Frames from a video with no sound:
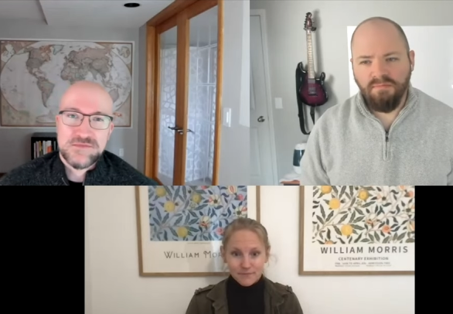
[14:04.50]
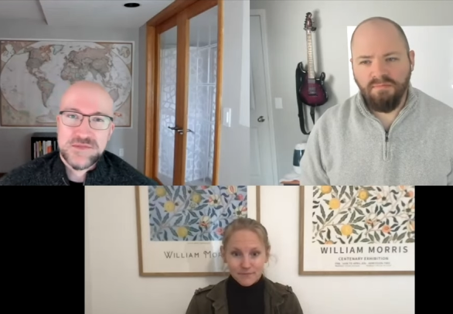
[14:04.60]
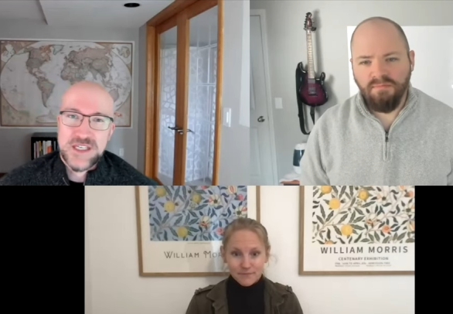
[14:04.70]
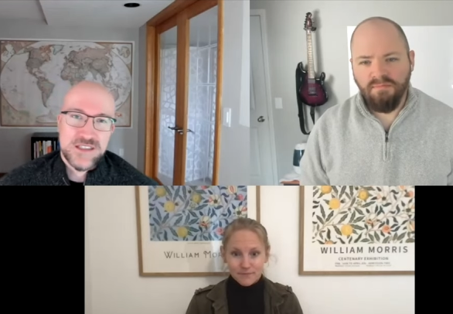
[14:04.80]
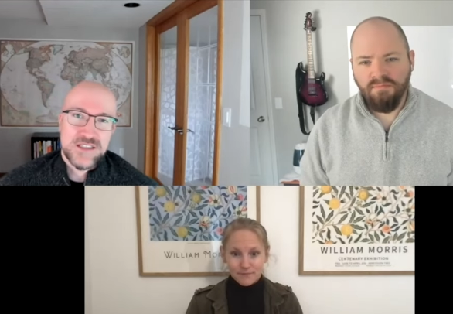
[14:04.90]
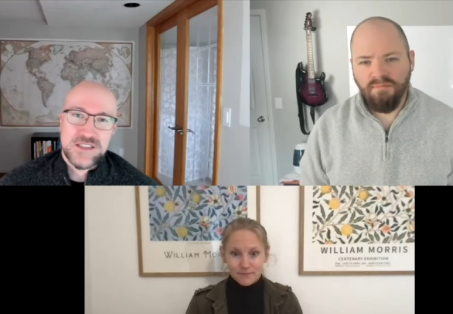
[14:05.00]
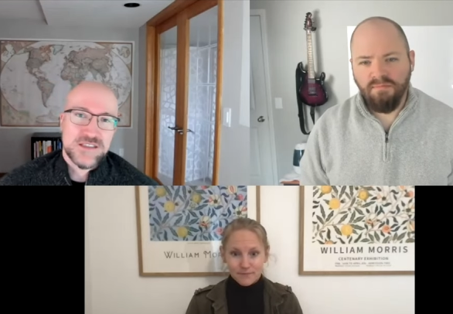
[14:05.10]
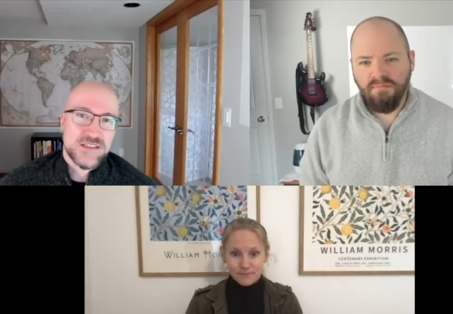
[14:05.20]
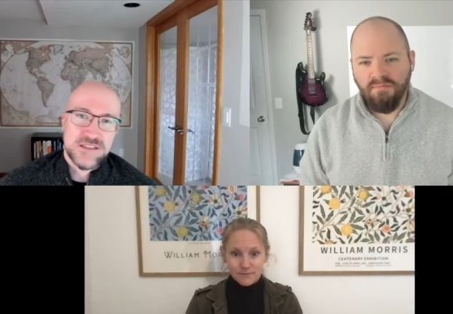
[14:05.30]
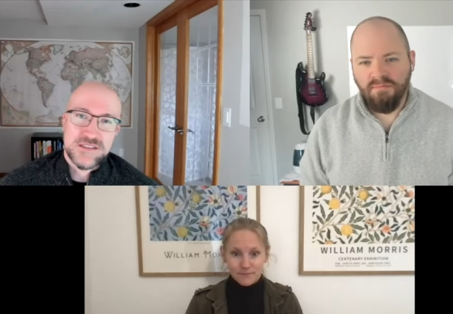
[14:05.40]

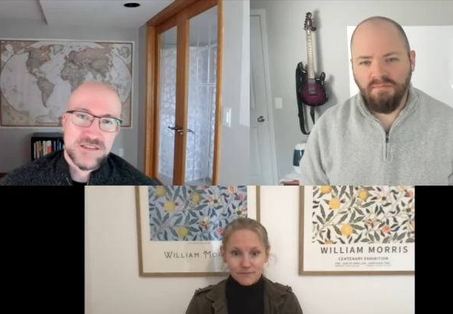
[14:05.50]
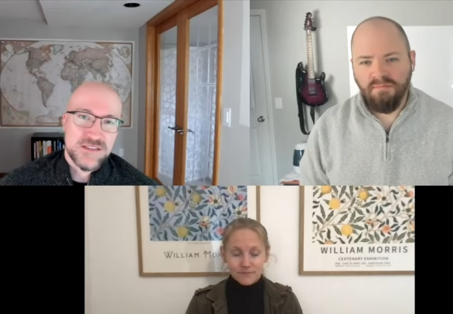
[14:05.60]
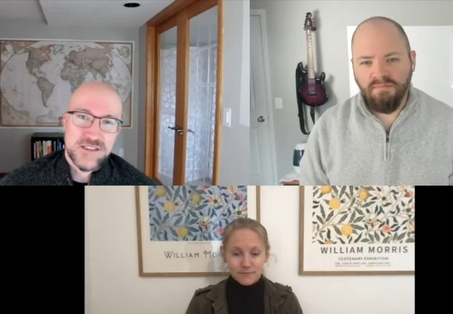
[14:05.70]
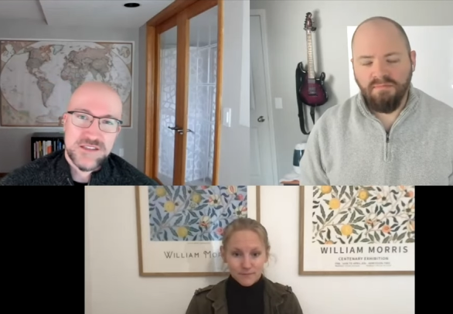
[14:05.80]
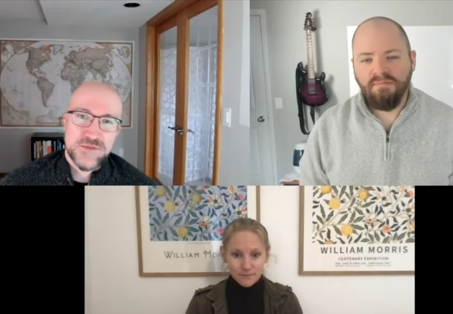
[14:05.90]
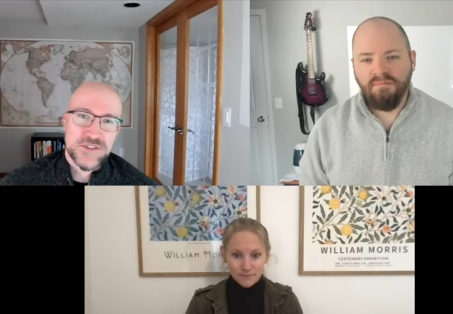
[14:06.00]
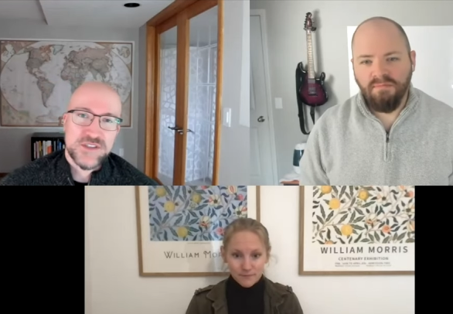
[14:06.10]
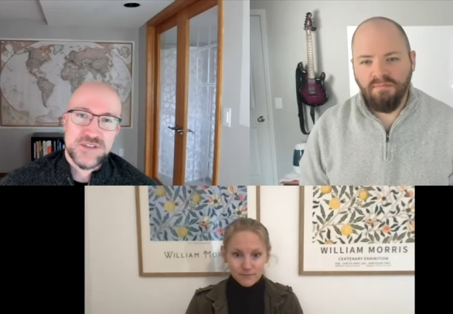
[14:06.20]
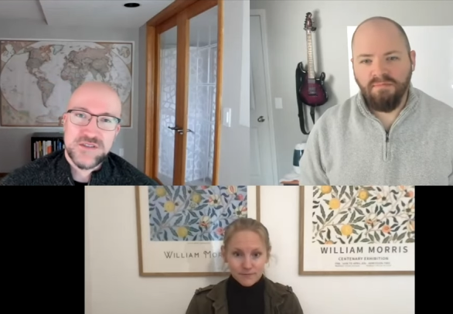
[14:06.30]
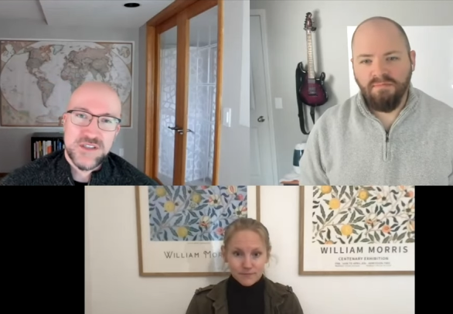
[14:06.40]
Speaker 1: context, they switch
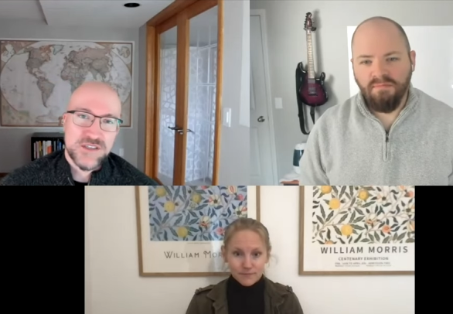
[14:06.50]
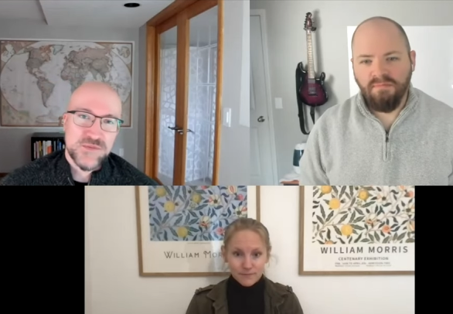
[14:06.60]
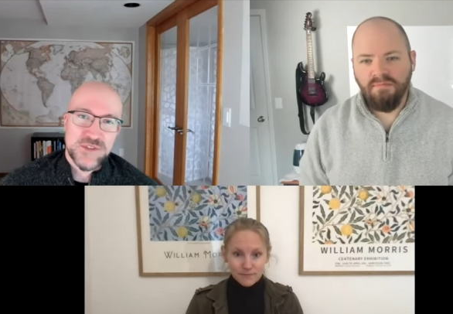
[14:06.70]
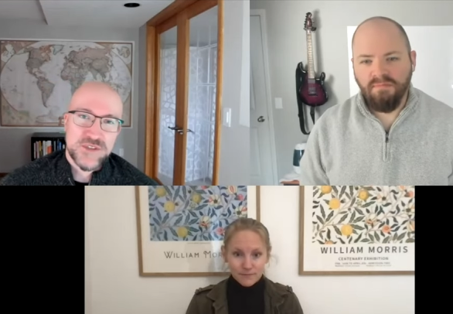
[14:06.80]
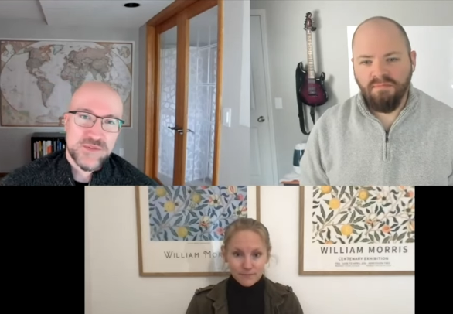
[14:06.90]
to audiobooks